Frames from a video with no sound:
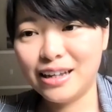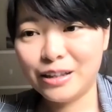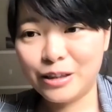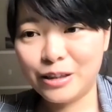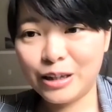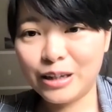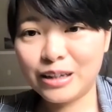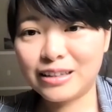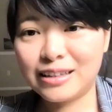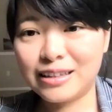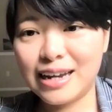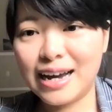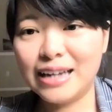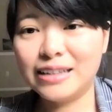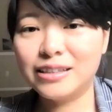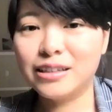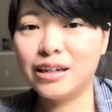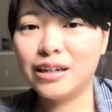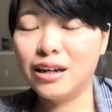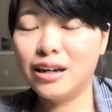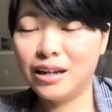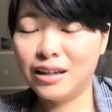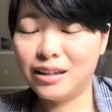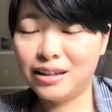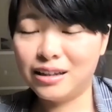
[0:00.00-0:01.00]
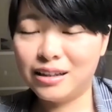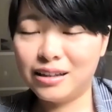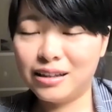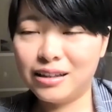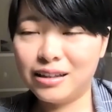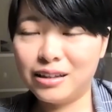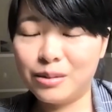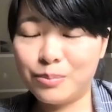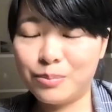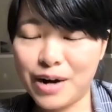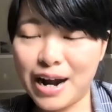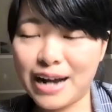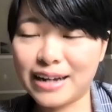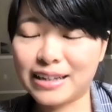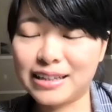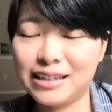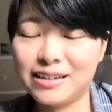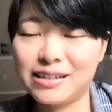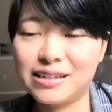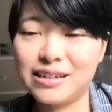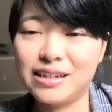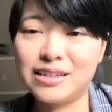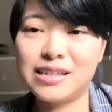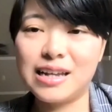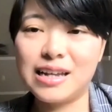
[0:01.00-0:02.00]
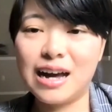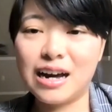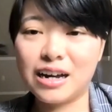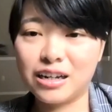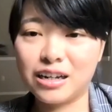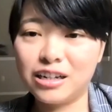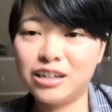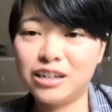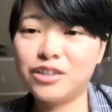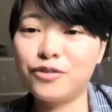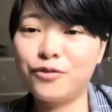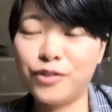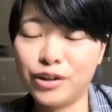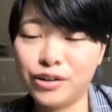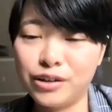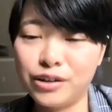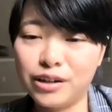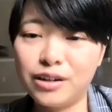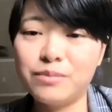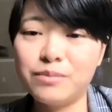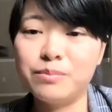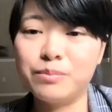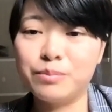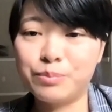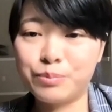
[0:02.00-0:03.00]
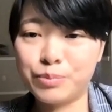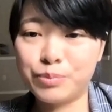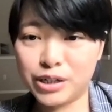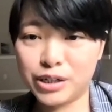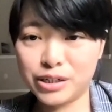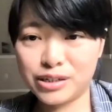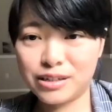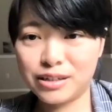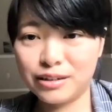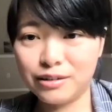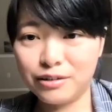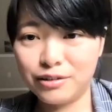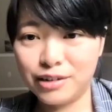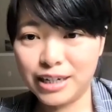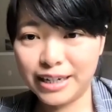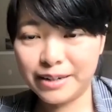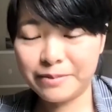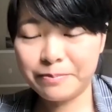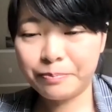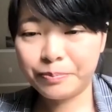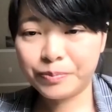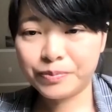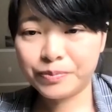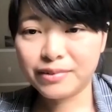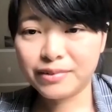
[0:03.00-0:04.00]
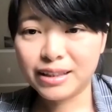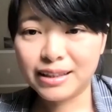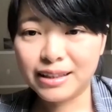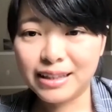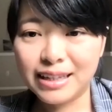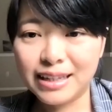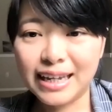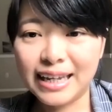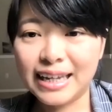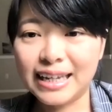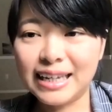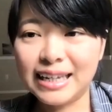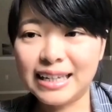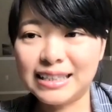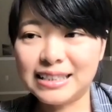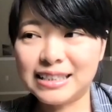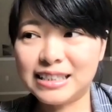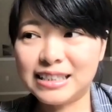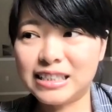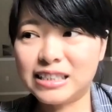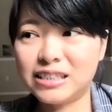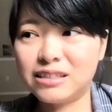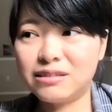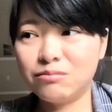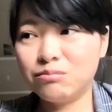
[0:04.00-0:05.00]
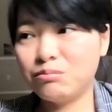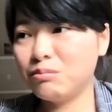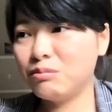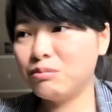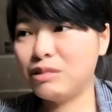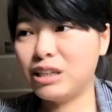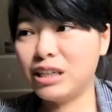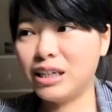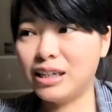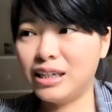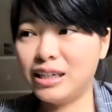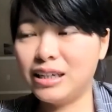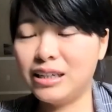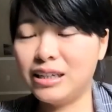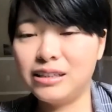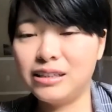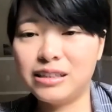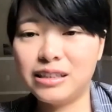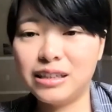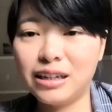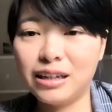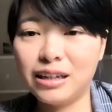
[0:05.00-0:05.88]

think that the practices are good for them personally. They they